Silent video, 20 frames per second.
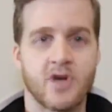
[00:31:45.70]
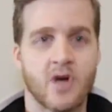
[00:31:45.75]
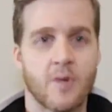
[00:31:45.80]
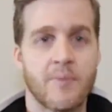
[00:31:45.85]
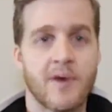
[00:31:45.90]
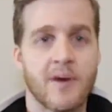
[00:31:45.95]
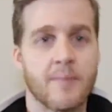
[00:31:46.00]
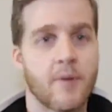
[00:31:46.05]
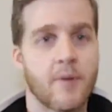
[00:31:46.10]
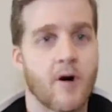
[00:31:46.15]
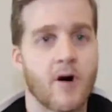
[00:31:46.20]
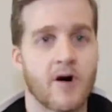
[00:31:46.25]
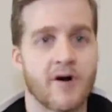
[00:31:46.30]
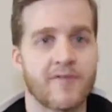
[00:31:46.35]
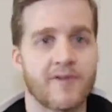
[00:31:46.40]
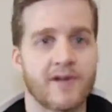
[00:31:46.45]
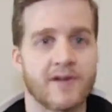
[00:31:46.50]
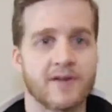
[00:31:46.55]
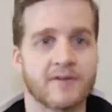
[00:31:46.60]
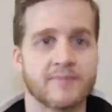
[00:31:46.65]
be a part
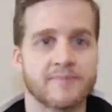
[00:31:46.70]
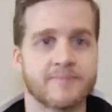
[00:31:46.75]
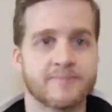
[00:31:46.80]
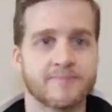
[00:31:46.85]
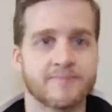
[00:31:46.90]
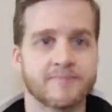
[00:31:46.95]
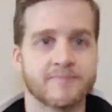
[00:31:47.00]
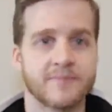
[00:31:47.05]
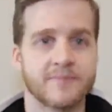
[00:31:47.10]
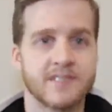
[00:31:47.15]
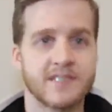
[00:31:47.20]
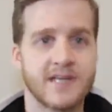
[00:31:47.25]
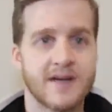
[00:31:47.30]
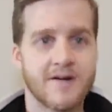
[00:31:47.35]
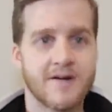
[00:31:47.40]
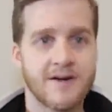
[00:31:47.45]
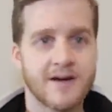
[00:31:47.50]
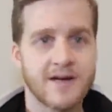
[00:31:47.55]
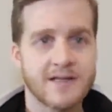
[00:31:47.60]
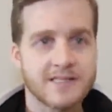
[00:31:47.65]
of it.
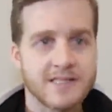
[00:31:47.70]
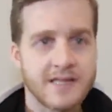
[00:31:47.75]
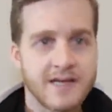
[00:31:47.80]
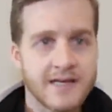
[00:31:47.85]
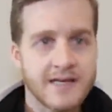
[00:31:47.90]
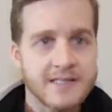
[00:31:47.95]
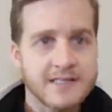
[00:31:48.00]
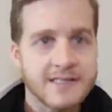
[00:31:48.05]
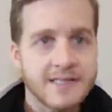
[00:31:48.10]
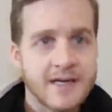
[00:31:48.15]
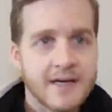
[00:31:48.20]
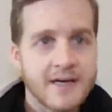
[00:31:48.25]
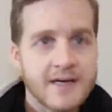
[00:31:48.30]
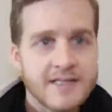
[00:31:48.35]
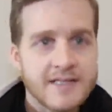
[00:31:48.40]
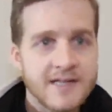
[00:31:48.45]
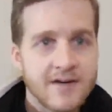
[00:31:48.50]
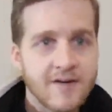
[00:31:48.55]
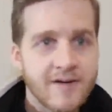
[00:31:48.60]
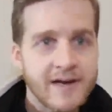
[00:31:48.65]
Sarah says,
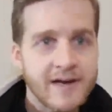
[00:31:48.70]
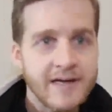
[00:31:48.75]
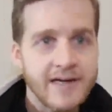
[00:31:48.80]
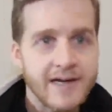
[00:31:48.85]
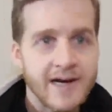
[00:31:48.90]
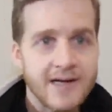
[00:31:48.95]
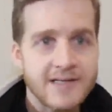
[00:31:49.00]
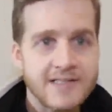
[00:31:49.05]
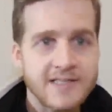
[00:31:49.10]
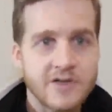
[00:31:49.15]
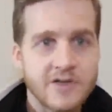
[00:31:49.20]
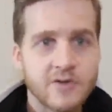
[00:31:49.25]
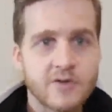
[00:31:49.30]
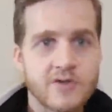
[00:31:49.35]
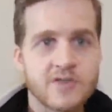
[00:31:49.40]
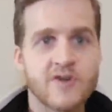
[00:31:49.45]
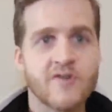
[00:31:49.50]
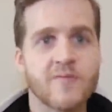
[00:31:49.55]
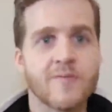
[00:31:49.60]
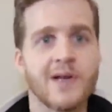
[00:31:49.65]
Sarah Higazi, you
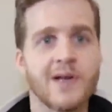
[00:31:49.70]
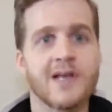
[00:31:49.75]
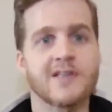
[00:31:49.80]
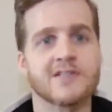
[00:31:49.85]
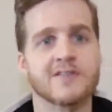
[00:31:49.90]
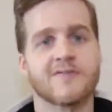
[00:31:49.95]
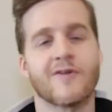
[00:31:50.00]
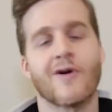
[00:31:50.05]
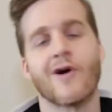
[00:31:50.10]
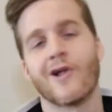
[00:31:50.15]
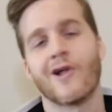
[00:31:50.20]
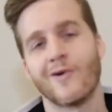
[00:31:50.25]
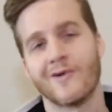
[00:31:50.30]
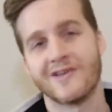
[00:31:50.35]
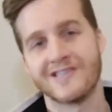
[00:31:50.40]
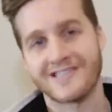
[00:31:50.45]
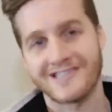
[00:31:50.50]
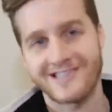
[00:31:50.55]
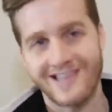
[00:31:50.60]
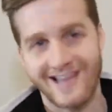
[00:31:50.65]
deserve millions of
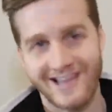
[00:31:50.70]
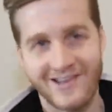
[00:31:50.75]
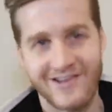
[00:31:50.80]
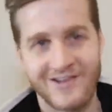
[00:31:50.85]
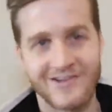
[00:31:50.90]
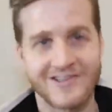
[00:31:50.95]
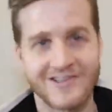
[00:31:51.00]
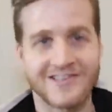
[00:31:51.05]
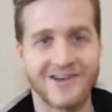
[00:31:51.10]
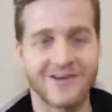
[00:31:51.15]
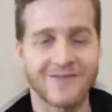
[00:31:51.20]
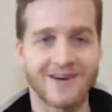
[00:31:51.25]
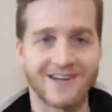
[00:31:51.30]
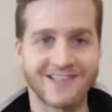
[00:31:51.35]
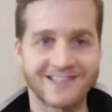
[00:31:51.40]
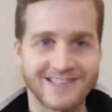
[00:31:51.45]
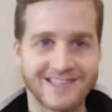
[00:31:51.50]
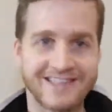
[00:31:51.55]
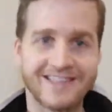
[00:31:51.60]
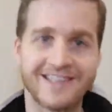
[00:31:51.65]
followers. Thank you so
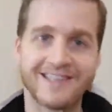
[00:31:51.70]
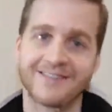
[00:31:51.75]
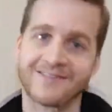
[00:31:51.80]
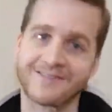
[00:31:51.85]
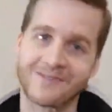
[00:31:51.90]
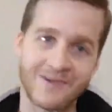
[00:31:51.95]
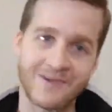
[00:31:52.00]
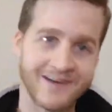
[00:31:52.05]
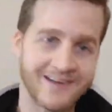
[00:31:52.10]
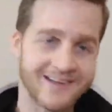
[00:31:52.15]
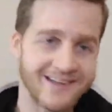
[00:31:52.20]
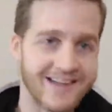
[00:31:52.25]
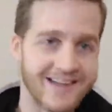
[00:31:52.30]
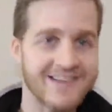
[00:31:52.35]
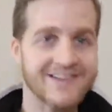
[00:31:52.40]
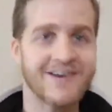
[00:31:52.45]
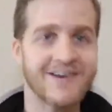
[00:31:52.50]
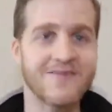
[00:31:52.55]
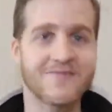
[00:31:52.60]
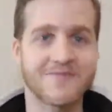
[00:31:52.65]
much.
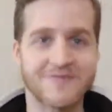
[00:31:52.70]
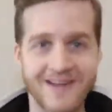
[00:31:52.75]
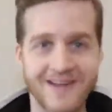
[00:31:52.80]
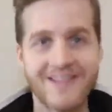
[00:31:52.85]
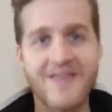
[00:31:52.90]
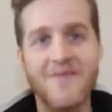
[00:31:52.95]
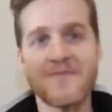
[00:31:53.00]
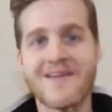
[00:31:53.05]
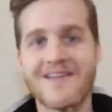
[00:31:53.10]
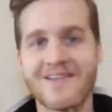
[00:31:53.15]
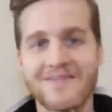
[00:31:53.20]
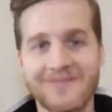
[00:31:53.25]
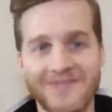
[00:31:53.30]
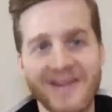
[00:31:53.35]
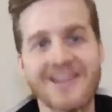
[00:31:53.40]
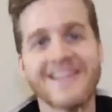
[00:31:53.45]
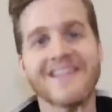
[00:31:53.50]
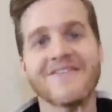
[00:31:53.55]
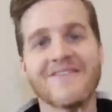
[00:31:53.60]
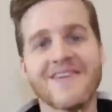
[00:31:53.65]
Let's go, bring them in.
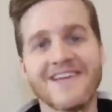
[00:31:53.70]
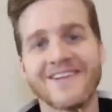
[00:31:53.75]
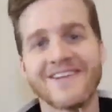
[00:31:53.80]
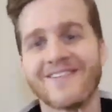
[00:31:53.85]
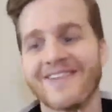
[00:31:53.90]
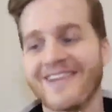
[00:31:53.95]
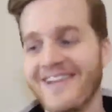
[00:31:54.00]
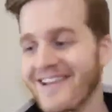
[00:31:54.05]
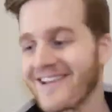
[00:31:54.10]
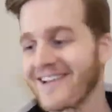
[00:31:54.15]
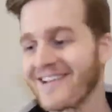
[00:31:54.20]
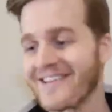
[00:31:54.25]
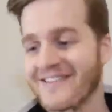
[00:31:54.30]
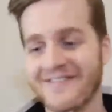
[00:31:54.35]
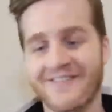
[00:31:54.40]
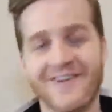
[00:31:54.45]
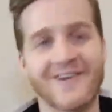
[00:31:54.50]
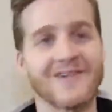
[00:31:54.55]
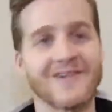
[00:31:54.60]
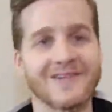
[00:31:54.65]
We need lots
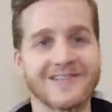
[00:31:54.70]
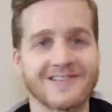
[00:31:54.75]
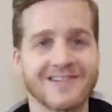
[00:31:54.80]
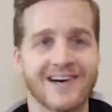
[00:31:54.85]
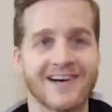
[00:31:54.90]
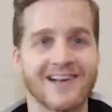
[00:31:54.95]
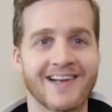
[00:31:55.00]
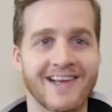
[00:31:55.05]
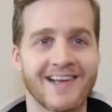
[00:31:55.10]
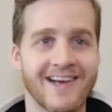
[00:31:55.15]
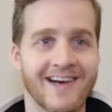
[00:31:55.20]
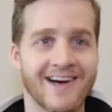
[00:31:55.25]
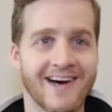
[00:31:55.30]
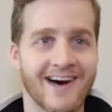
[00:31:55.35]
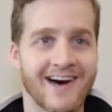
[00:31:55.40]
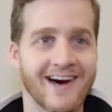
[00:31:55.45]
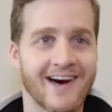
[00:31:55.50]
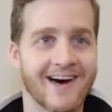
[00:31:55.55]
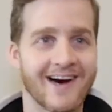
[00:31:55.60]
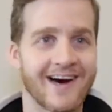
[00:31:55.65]
of followers, right?
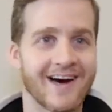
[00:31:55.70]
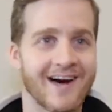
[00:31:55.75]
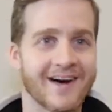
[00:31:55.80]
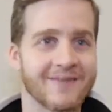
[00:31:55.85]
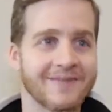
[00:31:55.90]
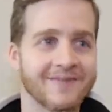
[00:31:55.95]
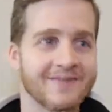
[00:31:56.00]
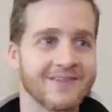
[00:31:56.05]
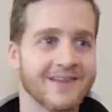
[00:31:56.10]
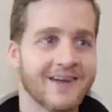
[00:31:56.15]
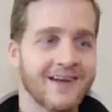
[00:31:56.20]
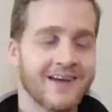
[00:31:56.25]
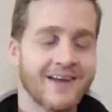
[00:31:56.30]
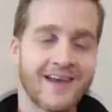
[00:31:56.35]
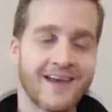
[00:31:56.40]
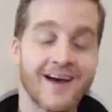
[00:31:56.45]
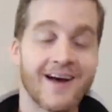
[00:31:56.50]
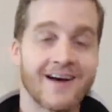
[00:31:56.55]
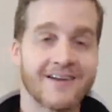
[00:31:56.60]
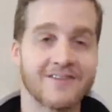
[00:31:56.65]

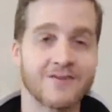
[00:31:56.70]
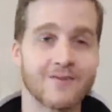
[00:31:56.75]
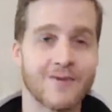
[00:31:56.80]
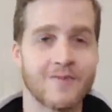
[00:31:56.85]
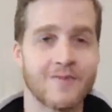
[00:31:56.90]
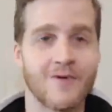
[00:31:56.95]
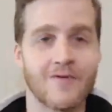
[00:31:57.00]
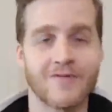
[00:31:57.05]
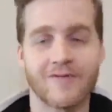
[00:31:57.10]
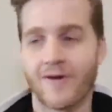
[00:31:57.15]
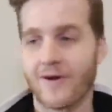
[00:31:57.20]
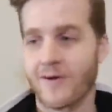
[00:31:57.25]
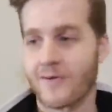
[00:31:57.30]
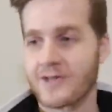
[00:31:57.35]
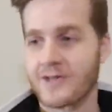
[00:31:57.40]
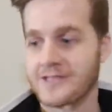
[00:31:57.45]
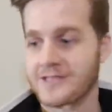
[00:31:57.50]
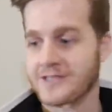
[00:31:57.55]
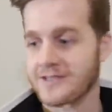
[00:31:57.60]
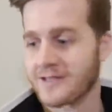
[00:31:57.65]
Yeah, I just want more
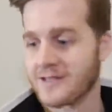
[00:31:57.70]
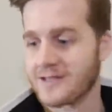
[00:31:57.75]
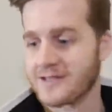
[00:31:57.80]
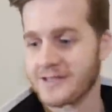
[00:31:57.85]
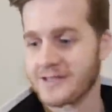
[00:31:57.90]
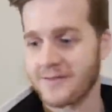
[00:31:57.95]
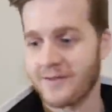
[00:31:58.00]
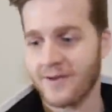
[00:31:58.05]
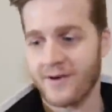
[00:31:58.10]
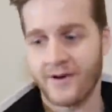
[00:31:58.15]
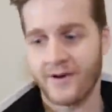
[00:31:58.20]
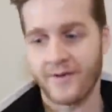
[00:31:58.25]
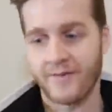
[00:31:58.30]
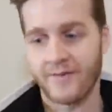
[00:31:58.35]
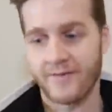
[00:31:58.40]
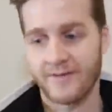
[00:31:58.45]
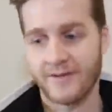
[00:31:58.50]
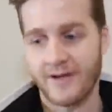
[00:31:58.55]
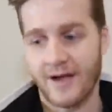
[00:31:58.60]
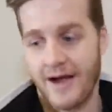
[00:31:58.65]
followers because I
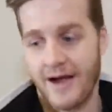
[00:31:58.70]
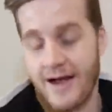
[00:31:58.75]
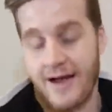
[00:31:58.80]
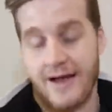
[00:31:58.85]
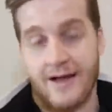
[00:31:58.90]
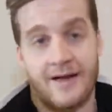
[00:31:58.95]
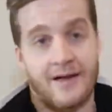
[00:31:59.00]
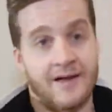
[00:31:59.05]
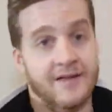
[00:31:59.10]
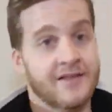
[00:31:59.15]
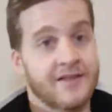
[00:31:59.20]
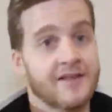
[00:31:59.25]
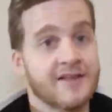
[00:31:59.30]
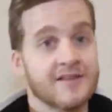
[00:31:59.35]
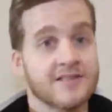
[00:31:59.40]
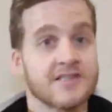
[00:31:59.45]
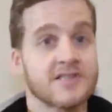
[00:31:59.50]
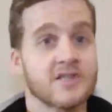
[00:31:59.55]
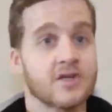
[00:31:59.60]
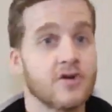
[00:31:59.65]
think
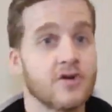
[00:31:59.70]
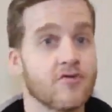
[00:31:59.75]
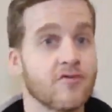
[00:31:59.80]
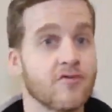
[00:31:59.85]
this is a good